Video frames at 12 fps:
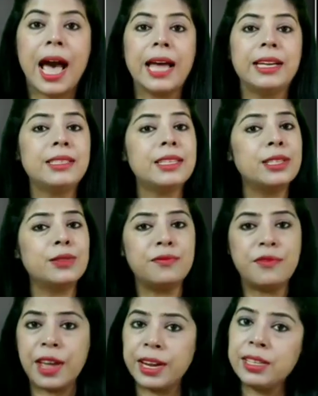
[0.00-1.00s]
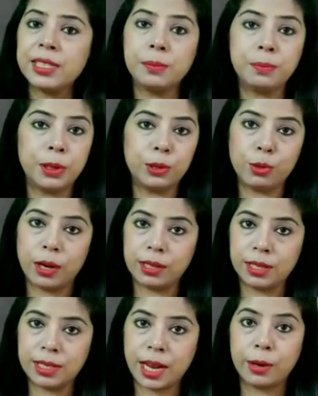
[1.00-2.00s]
And it is very simple to
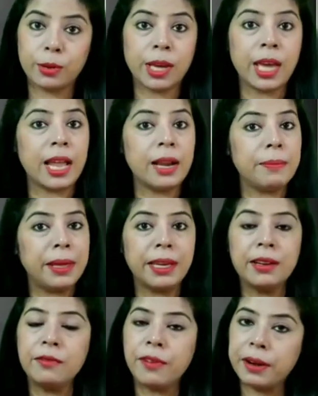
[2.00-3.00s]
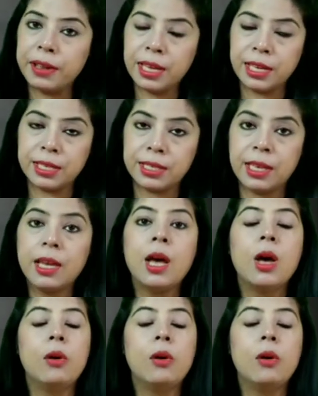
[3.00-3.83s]
understand. Okay, I'll make it very easy.